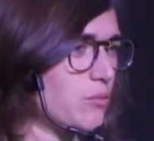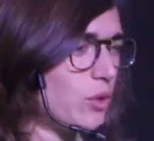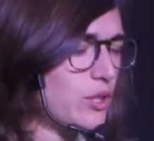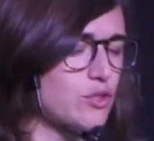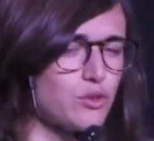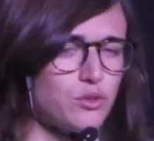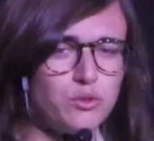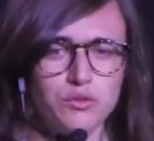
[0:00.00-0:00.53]

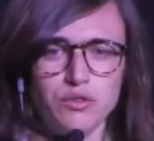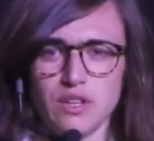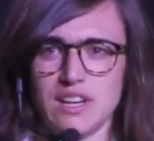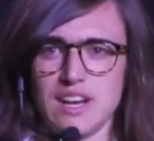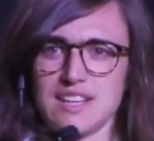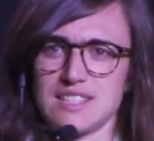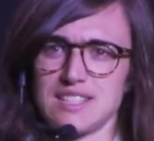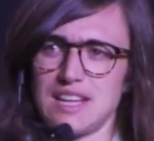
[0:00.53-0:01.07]
what to do for the
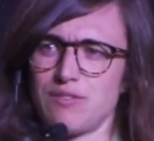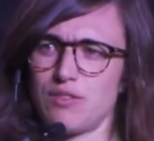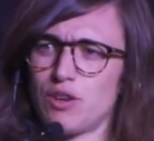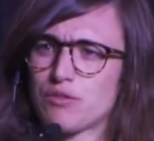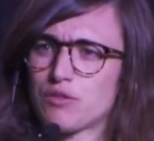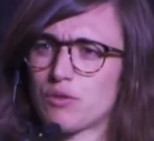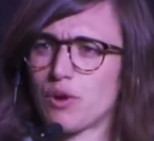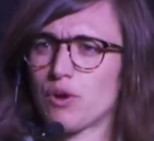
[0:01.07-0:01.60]
next level
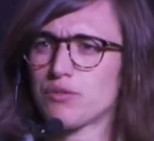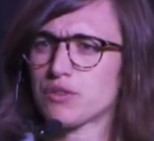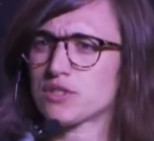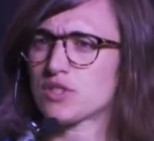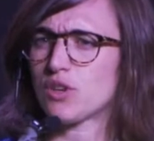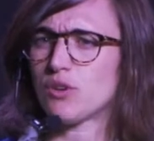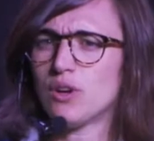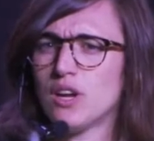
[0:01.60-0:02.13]
of growth or
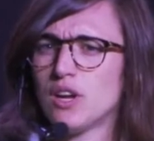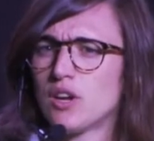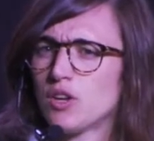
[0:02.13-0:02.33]
so,